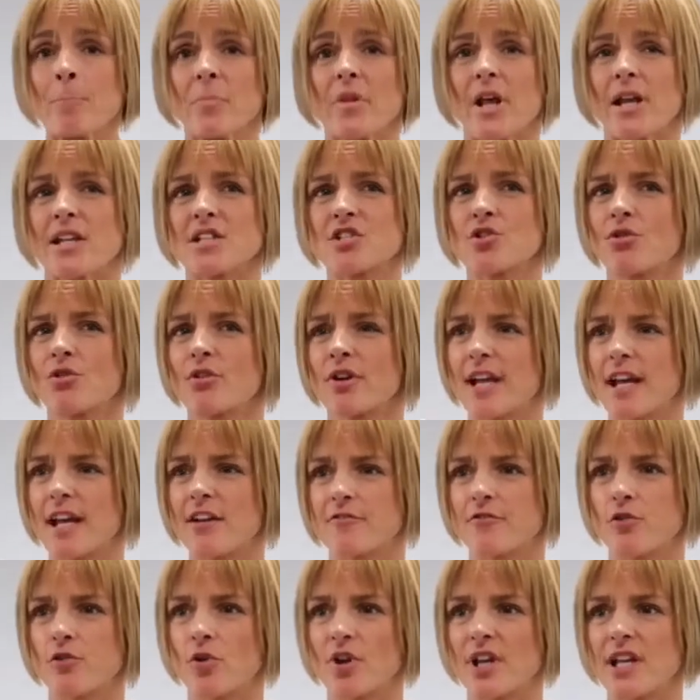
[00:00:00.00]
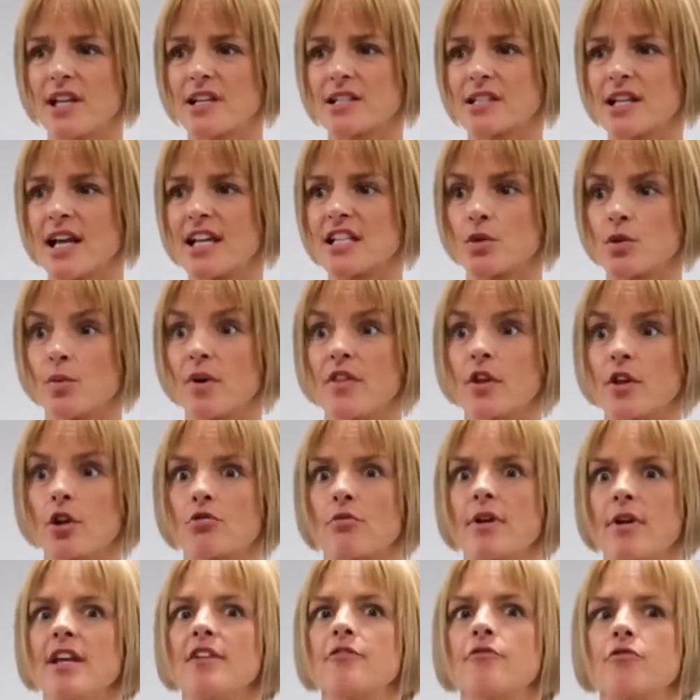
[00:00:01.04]
and I saw her again 4 years later when the
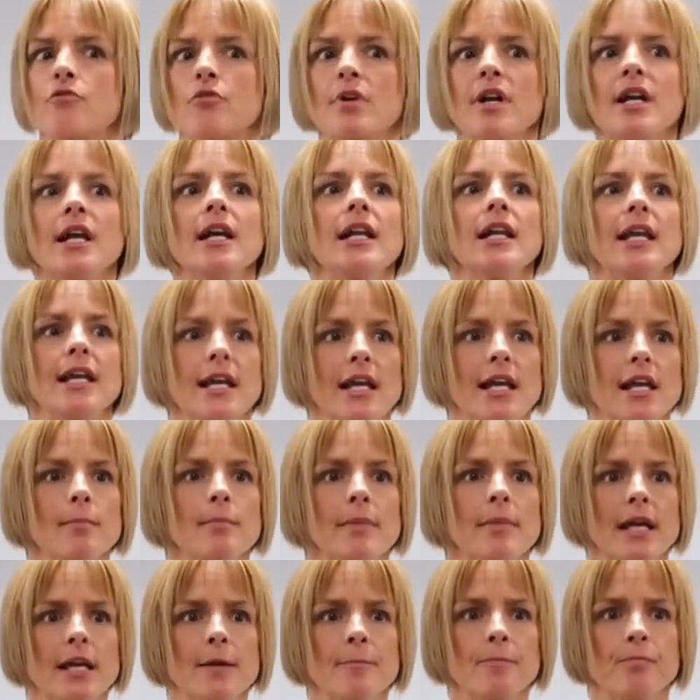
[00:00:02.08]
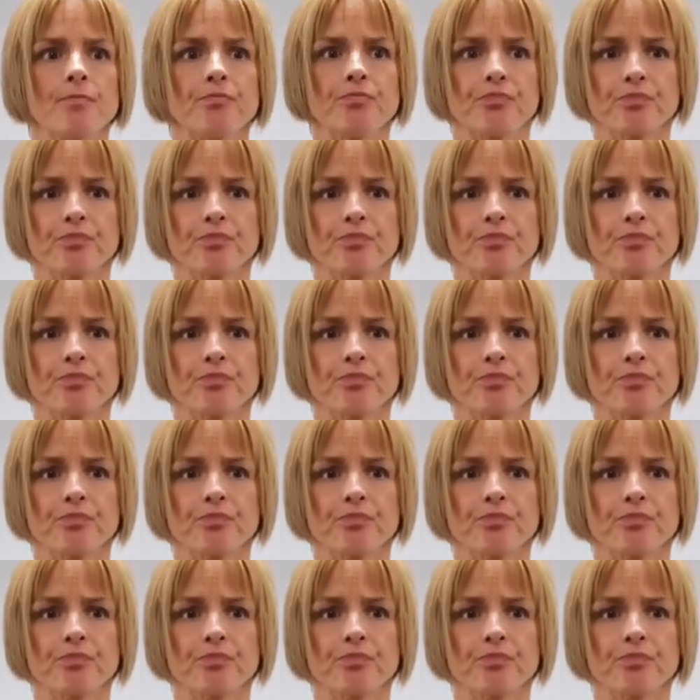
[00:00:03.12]
grief really hit me.